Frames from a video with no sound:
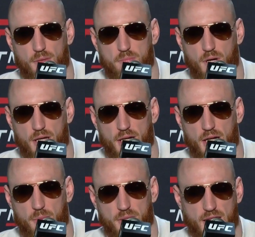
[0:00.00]

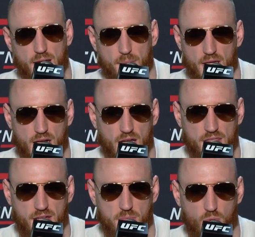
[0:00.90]
But yeah, man, I
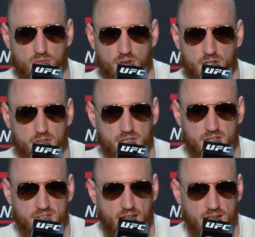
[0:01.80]
think more fighters need
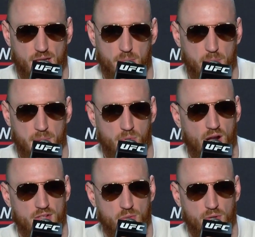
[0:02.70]
to stand up and be
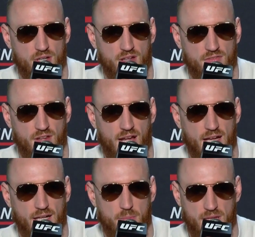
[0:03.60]
proud to wear that
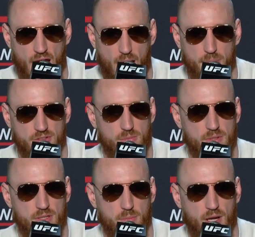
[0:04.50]
flag and be happy to
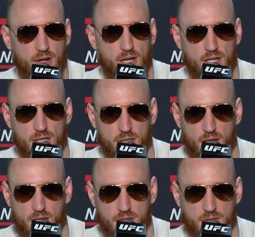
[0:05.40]
be an American
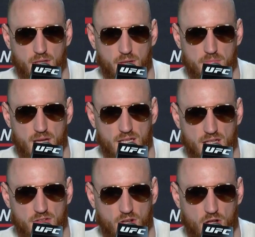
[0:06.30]
and make
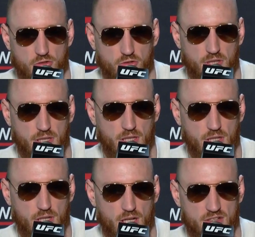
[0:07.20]
this country
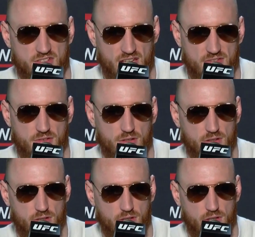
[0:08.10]
a
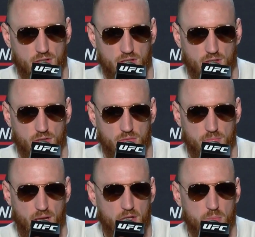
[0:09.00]
safer, you know,
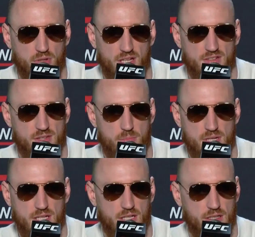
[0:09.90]
better place to
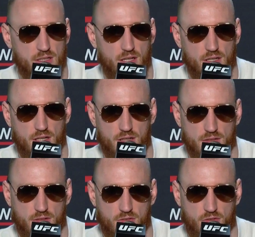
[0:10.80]
be in.
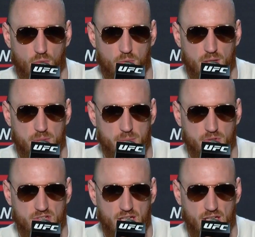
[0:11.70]
And there's so many
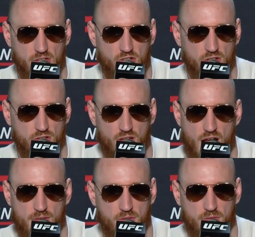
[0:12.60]
people taking each other's
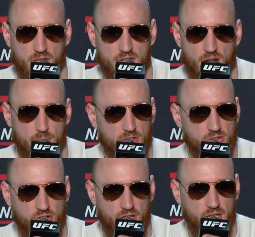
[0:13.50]
lives over the dumbest
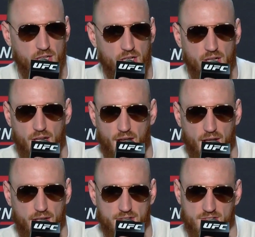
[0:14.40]
shit.
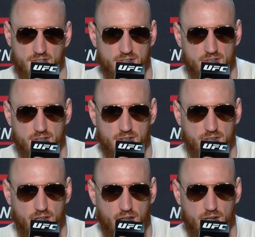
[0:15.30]
And it just,
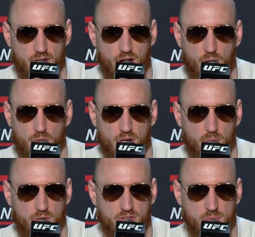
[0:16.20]
I don't know. I
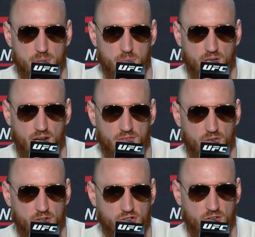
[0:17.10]
want to see people care
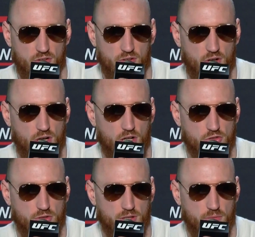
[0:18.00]
for each other in our
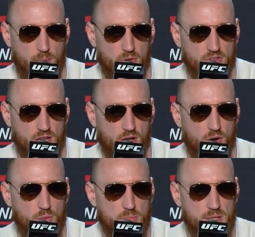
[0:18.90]
country and represent our
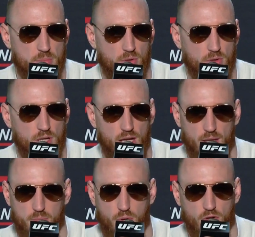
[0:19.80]
own people
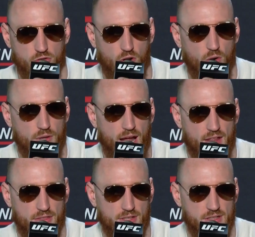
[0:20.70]
and push our own
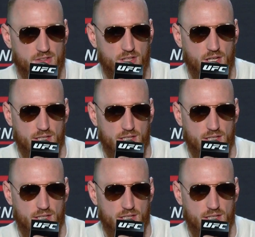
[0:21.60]
athletes.